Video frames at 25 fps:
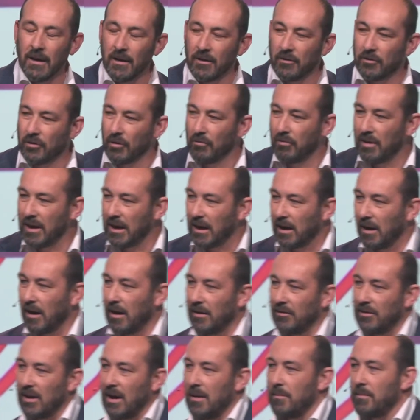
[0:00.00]
to
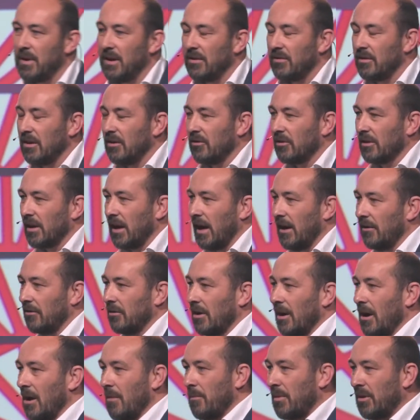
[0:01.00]
realize that business case,
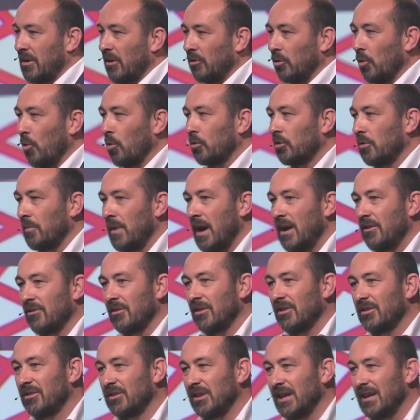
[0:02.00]
because
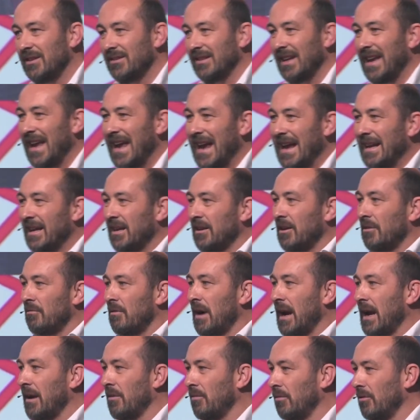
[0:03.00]
automation sits in and
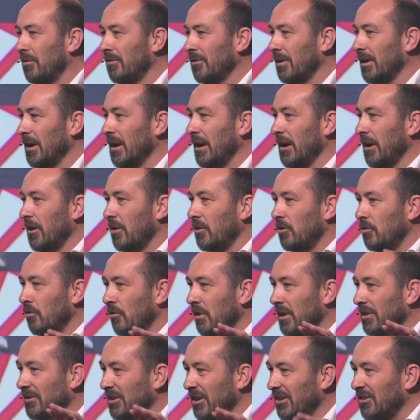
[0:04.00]
around
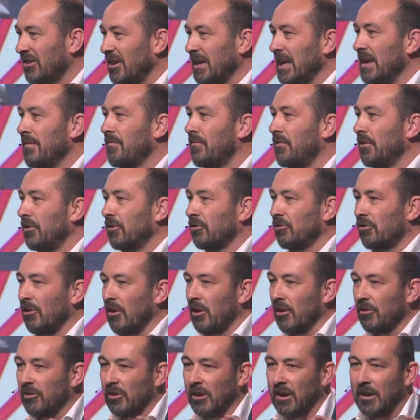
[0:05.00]
your existing
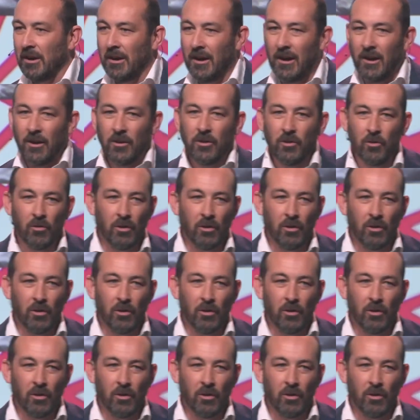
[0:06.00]
infrastructure, your